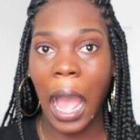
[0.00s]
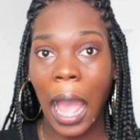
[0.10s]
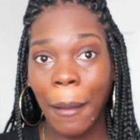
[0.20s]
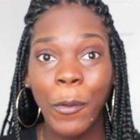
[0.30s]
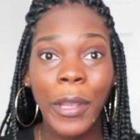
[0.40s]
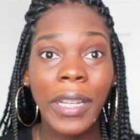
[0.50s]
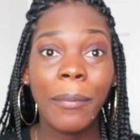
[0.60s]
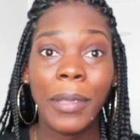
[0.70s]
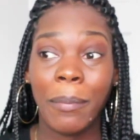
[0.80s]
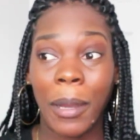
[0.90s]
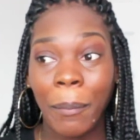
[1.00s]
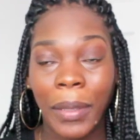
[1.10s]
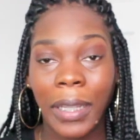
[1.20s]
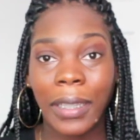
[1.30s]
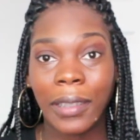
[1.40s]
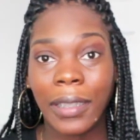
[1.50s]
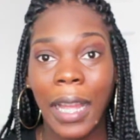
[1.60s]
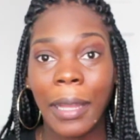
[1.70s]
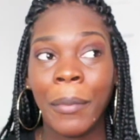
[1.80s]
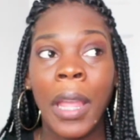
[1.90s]
I'm going to be pumping this
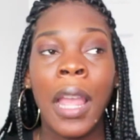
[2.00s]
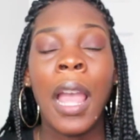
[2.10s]
time.